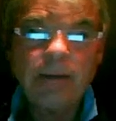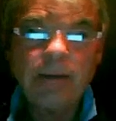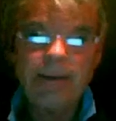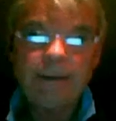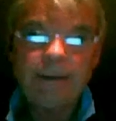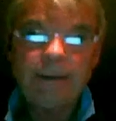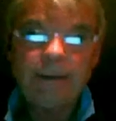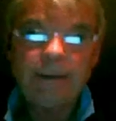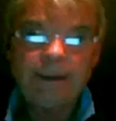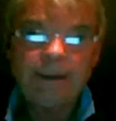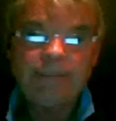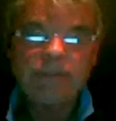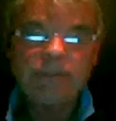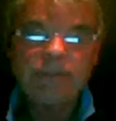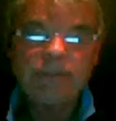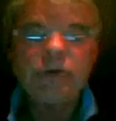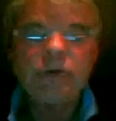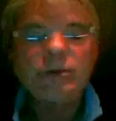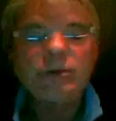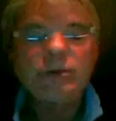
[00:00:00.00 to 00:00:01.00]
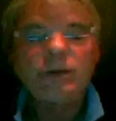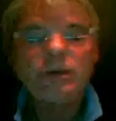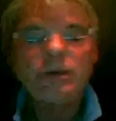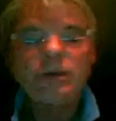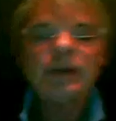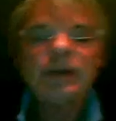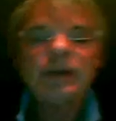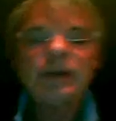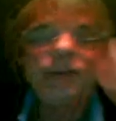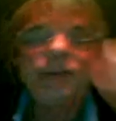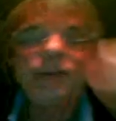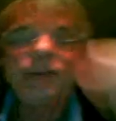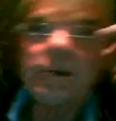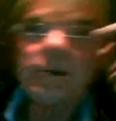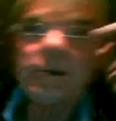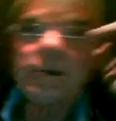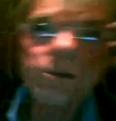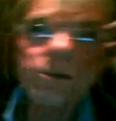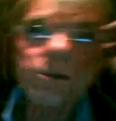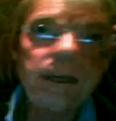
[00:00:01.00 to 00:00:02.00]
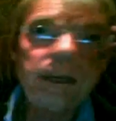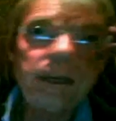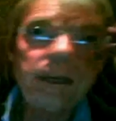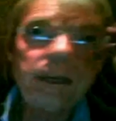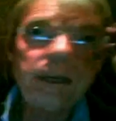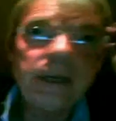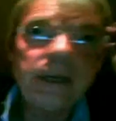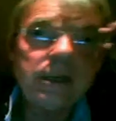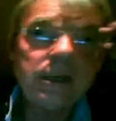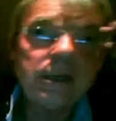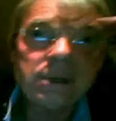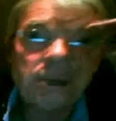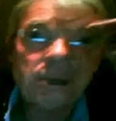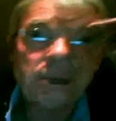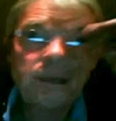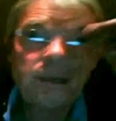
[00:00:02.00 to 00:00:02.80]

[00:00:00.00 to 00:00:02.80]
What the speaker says: If a country is